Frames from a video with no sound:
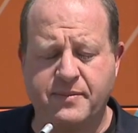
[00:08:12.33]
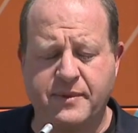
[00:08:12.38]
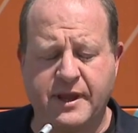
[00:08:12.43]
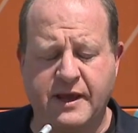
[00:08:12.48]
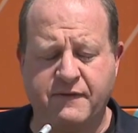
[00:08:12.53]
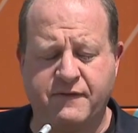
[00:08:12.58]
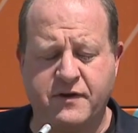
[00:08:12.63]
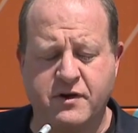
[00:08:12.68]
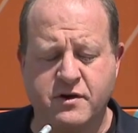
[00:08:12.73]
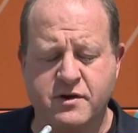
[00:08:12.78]

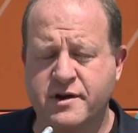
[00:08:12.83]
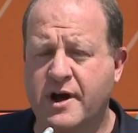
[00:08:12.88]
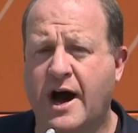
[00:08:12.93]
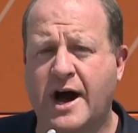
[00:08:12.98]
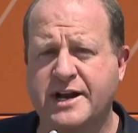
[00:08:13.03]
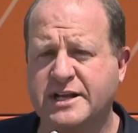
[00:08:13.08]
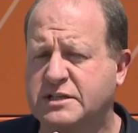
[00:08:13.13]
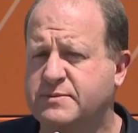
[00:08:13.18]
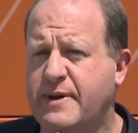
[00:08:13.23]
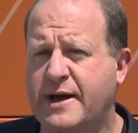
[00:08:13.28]
If you're
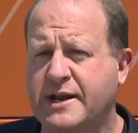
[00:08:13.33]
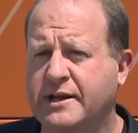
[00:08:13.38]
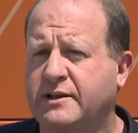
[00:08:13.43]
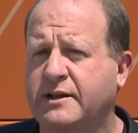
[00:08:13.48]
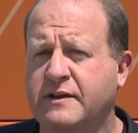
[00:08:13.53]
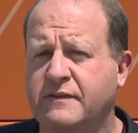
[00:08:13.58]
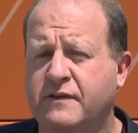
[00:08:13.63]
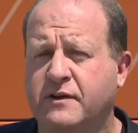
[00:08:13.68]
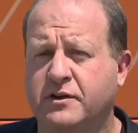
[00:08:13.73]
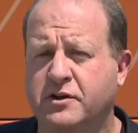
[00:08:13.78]
not as
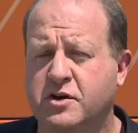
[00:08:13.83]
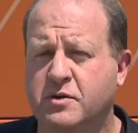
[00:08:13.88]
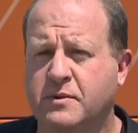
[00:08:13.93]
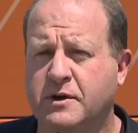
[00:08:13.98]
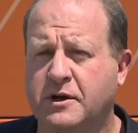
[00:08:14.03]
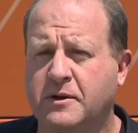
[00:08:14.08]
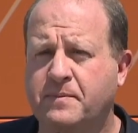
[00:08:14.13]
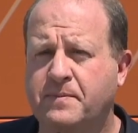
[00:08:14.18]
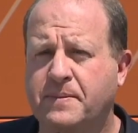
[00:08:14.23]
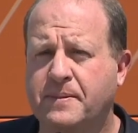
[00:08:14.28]
medically
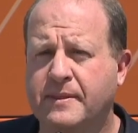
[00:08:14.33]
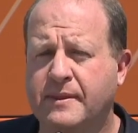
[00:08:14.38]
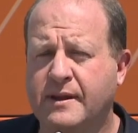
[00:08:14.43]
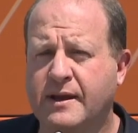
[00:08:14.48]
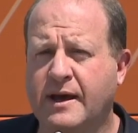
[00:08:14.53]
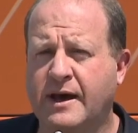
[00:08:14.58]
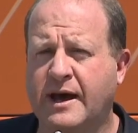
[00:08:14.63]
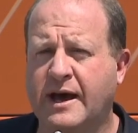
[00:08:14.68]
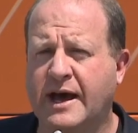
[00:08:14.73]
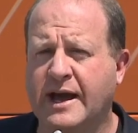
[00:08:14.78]
vulnerable,
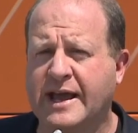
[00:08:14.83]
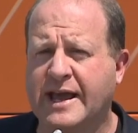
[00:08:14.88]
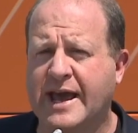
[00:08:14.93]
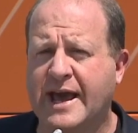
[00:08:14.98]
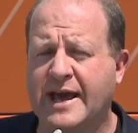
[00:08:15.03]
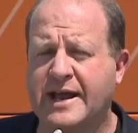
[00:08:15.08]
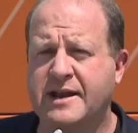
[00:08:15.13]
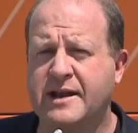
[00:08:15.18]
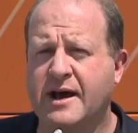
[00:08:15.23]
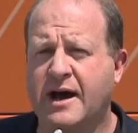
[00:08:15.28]

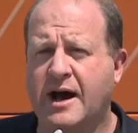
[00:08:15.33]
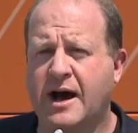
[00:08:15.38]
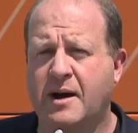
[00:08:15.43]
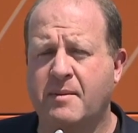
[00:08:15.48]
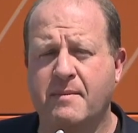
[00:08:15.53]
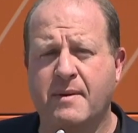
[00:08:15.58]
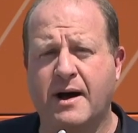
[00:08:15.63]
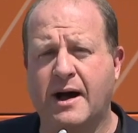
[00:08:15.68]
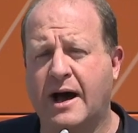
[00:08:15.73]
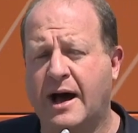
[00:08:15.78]
again,
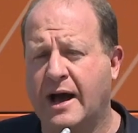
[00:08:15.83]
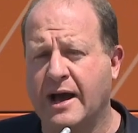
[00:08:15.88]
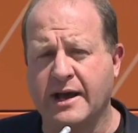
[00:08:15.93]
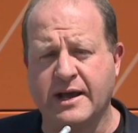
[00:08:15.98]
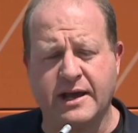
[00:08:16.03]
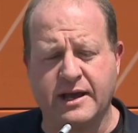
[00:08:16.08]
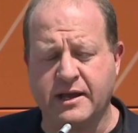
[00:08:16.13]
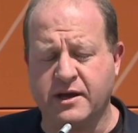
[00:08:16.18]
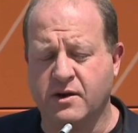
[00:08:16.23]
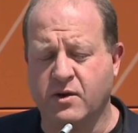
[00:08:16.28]

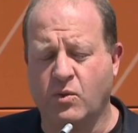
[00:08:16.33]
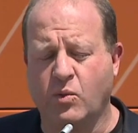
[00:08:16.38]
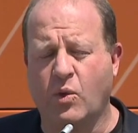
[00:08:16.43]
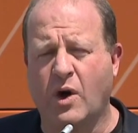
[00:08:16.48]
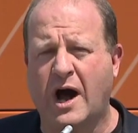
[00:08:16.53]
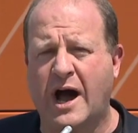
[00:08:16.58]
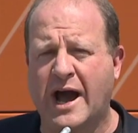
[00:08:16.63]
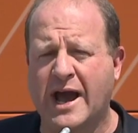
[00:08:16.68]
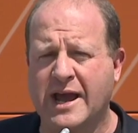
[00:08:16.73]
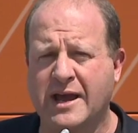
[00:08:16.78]
you know,
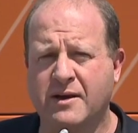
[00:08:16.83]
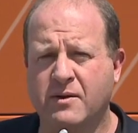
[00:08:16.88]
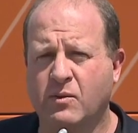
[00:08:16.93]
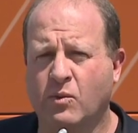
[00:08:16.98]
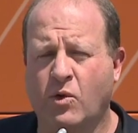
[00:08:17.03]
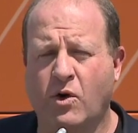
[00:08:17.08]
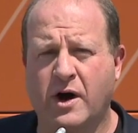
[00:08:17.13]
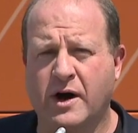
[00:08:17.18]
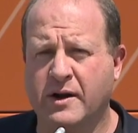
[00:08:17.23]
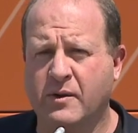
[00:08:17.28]
why
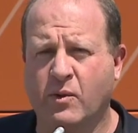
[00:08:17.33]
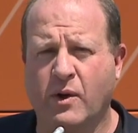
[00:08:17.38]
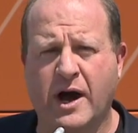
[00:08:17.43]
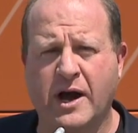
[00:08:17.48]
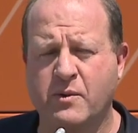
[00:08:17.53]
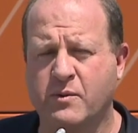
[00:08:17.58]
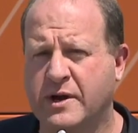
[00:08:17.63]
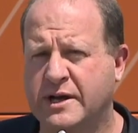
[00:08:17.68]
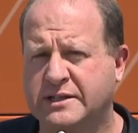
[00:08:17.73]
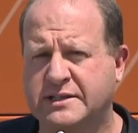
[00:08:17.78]

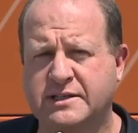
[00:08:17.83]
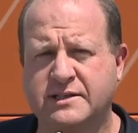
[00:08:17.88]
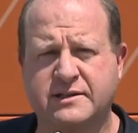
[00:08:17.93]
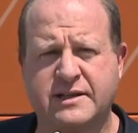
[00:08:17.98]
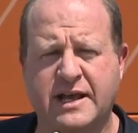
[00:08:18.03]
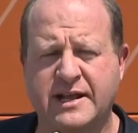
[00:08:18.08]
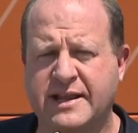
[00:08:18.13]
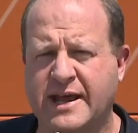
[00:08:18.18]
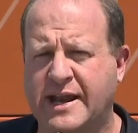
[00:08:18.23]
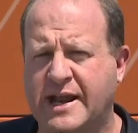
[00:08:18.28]
risk,
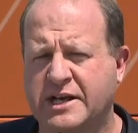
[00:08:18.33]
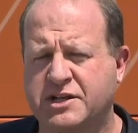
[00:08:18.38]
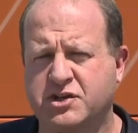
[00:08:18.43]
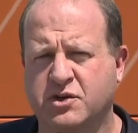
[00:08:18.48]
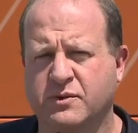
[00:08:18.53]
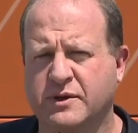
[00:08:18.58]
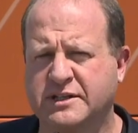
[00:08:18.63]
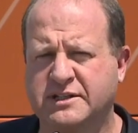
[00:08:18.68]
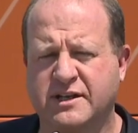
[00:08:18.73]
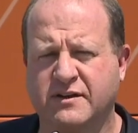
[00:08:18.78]
take that
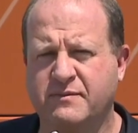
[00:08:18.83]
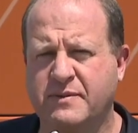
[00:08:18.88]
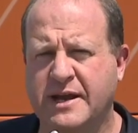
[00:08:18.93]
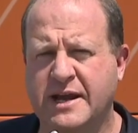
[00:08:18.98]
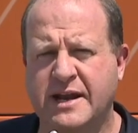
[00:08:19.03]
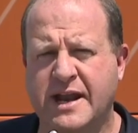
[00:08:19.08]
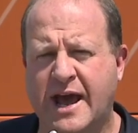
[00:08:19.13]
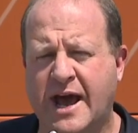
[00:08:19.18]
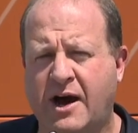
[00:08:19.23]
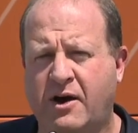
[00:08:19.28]
extra risk of
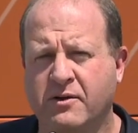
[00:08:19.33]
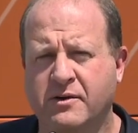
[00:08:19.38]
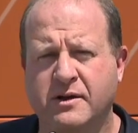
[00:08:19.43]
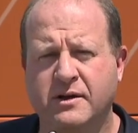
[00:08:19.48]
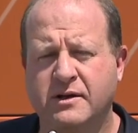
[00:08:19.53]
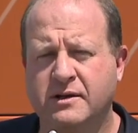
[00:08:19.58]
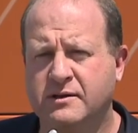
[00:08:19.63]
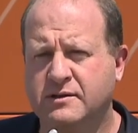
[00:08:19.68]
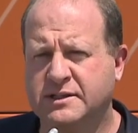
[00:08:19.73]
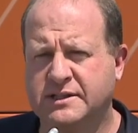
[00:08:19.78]
being out
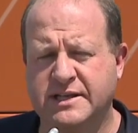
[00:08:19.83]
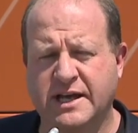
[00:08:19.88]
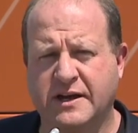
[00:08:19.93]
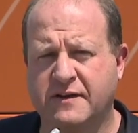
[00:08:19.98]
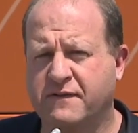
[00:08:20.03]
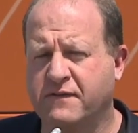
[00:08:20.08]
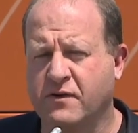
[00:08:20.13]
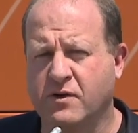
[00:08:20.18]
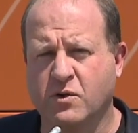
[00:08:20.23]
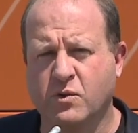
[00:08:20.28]

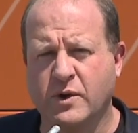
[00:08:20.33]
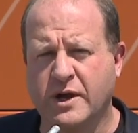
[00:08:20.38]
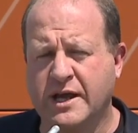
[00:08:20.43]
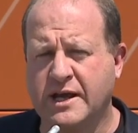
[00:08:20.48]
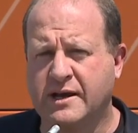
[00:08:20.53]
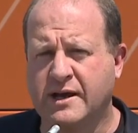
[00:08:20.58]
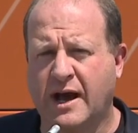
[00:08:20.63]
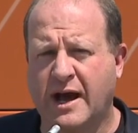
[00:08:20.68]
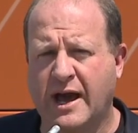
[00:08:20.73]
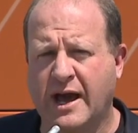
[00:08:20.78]
sick for a
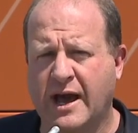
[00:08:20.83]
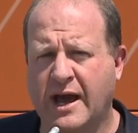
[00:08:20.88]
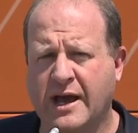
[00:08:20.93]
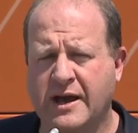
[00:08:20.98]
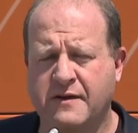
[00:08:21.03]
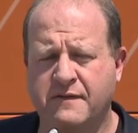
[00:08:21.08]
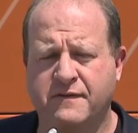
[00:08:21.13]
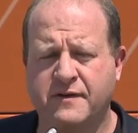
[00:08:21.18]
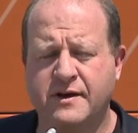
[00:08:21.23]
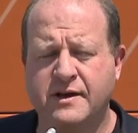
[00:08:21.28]
week? I
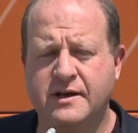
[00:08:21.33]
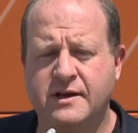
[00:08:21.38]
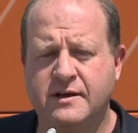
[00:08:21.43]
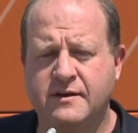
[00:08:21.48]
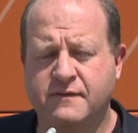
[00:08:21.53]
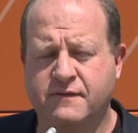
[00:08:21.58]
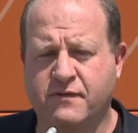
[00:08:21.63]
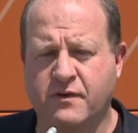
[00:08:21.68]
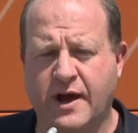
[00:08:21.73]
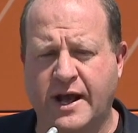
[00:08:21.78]
have
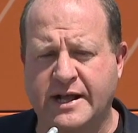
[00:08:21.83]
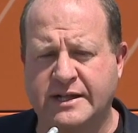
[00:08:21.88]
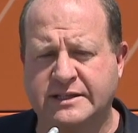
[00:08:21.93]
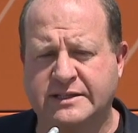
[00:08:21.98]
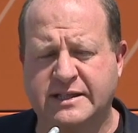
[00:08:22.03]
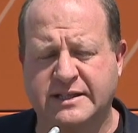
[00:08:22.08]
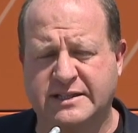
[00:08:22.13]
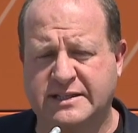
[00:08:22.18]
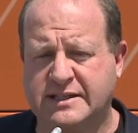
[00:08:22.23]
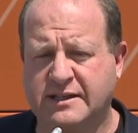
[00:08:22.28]

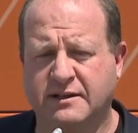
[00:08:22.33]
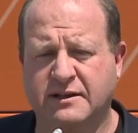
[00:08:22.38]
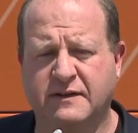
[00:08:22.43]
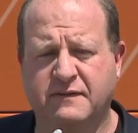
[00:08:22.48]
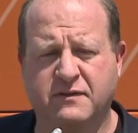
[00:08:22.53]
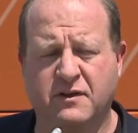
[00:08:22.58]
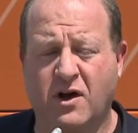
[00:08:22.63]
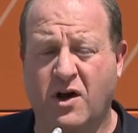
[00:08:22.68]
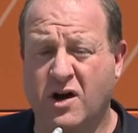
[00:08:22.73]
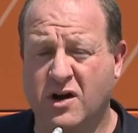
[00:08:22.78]
friends that still
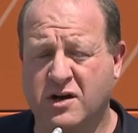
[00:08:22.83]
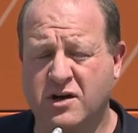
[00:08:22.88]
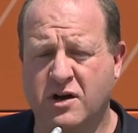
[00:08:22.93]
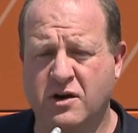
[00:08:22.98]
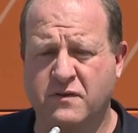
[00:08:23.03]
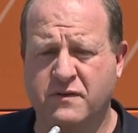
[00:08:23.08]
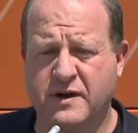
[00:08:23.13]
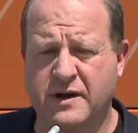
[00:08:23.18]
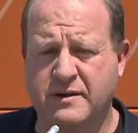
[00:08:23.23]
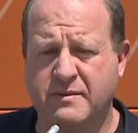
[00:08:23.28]
have long
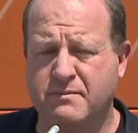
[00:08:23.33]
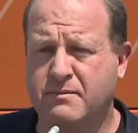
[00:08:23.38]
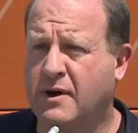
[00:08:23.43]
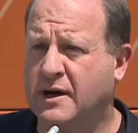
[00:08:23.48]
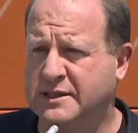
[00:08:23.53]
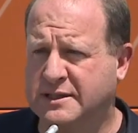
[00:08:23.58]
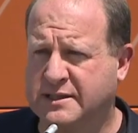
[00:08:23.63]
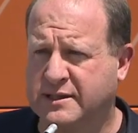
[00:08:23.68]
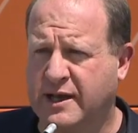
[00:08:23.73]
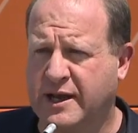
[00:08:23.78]
COVID
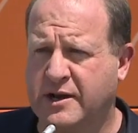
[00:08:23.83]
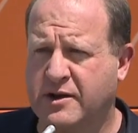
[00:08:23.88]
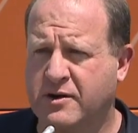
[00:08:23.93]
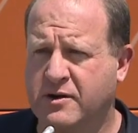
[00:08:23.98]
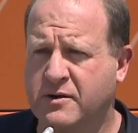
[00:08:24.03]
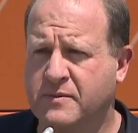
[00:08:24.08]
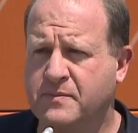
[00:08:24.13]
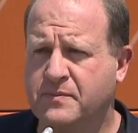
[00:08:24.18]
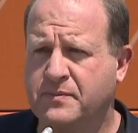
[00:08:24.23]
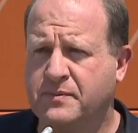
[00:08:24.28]
months
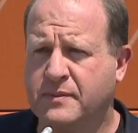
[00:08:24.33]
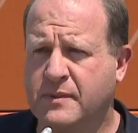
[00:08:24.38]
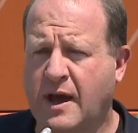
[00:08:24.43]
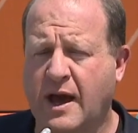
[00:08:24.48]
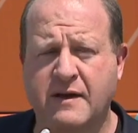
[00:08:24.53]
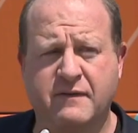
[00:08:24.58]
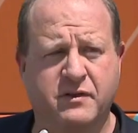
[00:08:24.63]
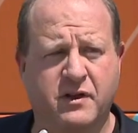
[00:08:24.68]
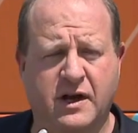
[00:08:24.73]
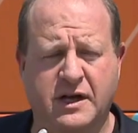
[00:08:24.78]
later.
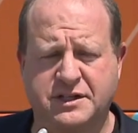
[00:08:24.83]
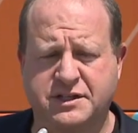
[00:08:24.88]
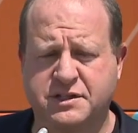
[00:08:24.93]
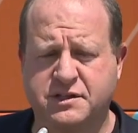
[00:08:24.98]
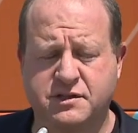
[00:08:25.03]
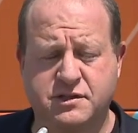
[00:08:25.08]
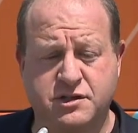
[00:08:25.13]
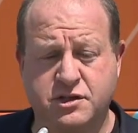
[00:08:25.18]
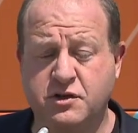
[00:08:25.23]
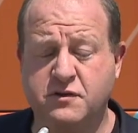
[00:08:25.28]
I've
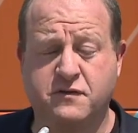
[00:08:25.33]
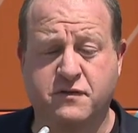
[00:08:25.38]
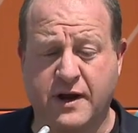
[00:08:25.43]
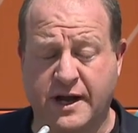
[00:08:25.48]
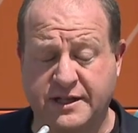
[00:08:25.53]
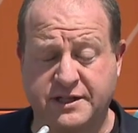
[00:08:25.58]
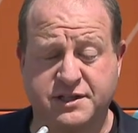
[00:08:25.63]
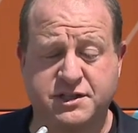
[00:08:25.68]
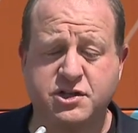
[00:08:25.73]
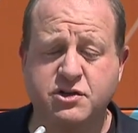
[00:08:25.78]
lost 2
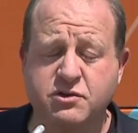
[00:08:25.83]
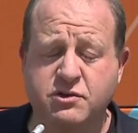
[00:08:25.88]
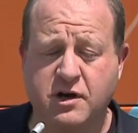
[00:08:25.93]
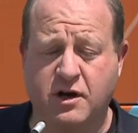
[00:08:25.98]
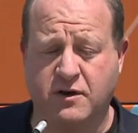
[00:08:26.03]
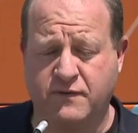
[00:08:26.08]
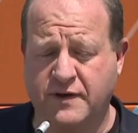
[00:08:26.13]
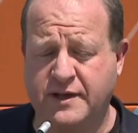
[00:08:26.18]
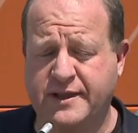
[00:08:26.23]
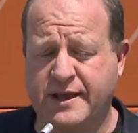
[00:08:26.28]
friends to
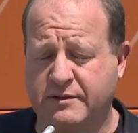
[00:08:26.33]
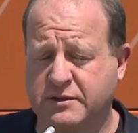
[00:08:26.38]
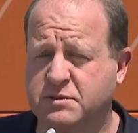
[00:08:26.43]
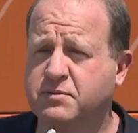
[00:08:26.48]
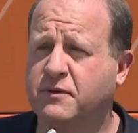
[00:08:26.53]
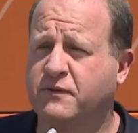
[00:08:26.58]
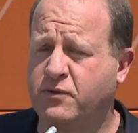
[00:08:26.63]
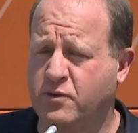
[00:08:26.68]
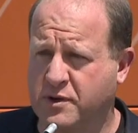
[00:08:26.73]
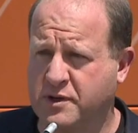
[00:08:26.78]
COVID. That was
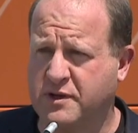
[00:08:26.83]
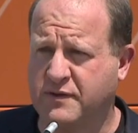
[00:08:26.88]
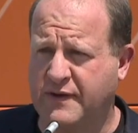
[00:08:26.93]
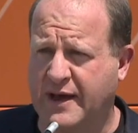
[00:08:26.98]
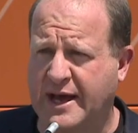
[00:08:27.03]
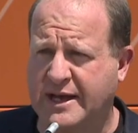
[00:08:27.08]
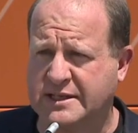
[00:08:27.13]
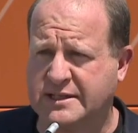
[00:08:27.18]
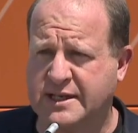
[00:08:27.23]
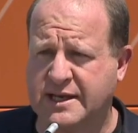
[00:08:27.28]
before the
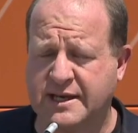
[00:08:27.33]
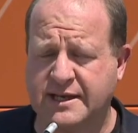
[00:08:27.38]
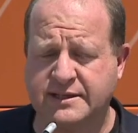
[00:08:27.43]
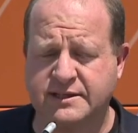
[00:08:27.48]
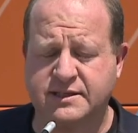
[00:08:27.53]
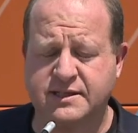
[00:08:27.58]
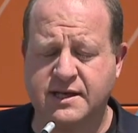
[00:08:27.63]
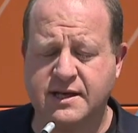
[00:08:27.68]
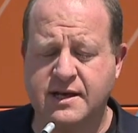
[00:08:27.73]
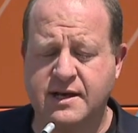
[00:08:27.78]

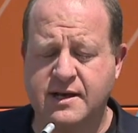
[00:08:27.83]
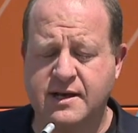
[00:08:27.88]
vaccines.